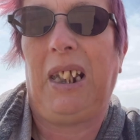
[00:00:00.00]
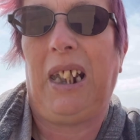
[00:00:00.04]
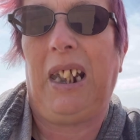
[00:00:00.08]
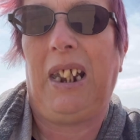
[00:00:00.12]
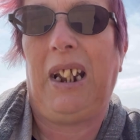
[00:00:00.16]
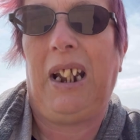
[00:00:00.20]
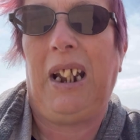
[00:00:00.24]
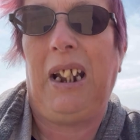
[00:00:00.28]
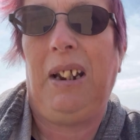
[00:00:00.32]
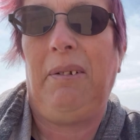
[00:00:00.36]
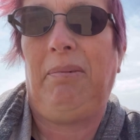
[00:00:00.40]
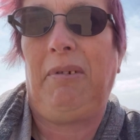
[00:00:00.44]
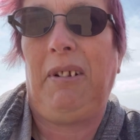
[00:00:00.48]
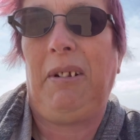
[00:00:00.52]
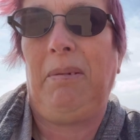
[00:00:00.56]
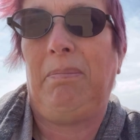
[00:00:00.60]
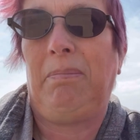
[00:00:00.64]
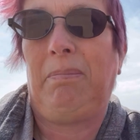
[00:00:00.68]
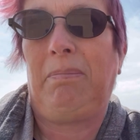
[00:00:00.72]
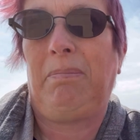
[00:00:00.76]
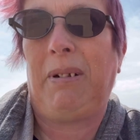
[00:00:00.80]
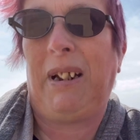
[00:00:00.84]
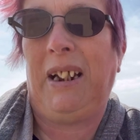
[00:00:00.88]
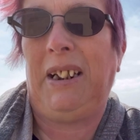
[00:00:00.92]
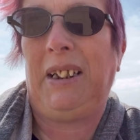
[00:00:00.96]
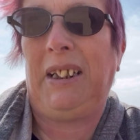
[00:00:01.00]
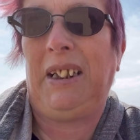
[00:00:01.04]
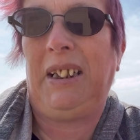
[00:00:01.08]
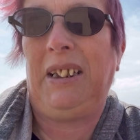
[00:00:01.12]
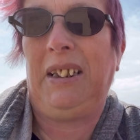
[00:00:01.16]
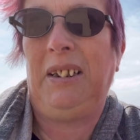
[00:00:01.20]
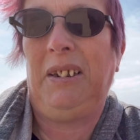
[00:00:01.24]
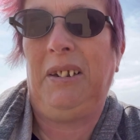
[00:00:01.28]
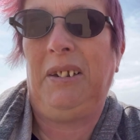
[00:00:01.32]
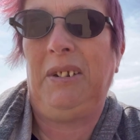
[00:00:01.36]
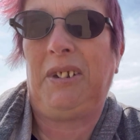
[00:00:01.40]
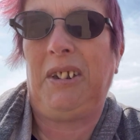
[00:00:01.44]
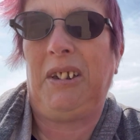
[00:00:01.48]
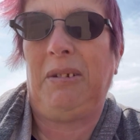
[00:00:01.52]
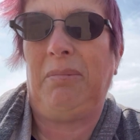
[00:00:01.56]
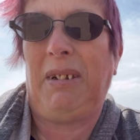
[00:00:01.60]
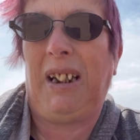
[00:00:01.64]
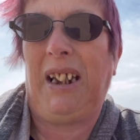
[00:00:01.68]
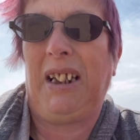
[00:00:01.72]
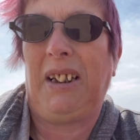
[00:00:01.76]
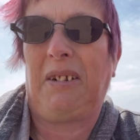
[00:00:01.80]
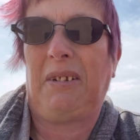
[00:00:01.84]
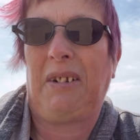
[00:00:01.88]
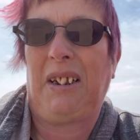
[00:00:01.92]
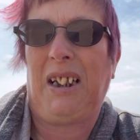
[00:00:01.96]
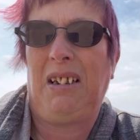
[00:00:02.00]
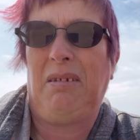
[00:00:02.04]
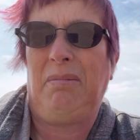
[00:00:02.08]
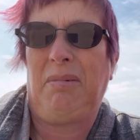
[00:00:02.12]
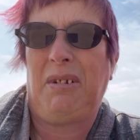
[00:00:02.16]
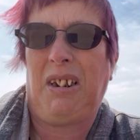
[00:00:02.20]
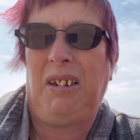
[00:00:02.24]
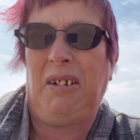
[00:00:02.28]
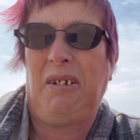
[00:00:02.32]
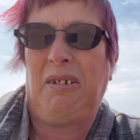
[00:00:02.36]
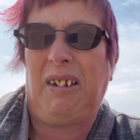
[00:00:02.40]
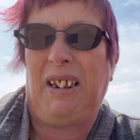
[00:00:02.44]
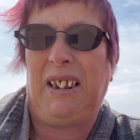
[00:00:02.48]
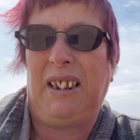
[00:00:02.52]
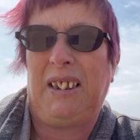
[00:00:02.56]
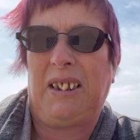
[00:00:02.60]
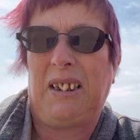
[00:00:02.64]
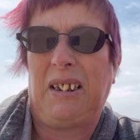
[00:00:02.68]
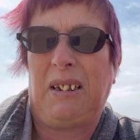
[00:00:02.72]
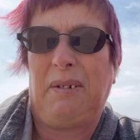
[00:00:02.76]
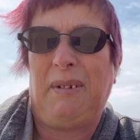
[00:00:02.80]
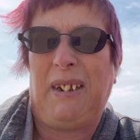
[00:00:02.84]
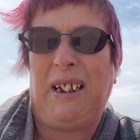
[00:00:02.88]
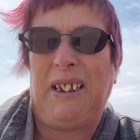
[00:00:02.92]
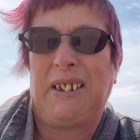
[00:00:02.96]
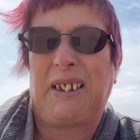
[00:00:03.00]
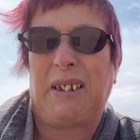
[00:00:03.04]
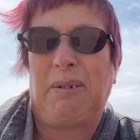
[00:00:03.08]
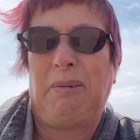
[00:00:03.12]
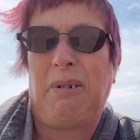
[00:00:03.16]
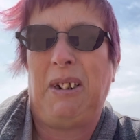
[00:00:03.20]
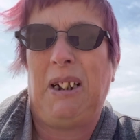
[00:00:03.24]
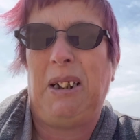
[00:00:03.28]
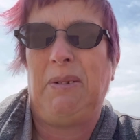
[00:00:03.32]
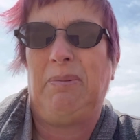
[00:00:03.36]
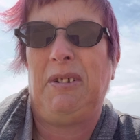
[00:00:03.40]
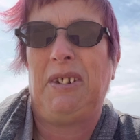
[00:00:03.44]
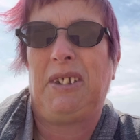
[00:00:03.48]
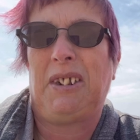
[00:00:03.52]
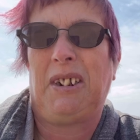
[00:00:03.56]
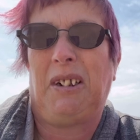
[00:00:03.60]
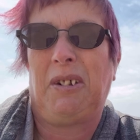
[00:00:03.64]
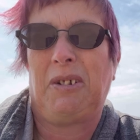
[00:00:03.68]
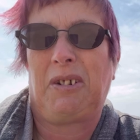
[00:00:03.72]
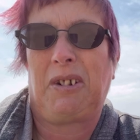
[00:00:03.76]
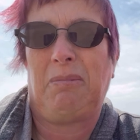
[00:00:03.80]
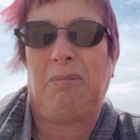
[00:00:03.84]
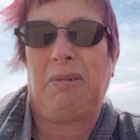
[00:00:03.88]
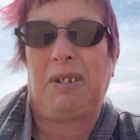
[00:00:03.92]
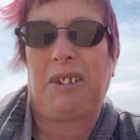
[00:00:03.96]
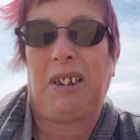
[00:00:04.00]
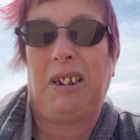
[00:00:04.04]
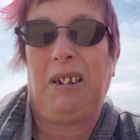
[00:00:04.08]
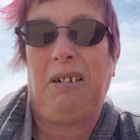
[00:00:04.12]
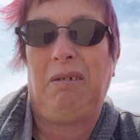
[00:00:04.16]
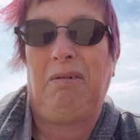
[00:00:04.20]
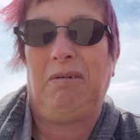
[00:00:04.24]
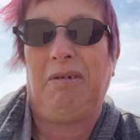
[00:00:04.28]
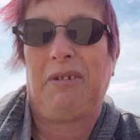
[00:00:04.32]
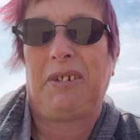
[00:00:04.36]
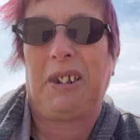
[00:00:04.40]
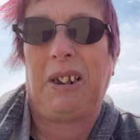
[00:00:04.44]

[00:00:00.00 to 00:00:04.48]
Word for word: and every penny I do make on that we're going directly to the vet so I won't even touch it myself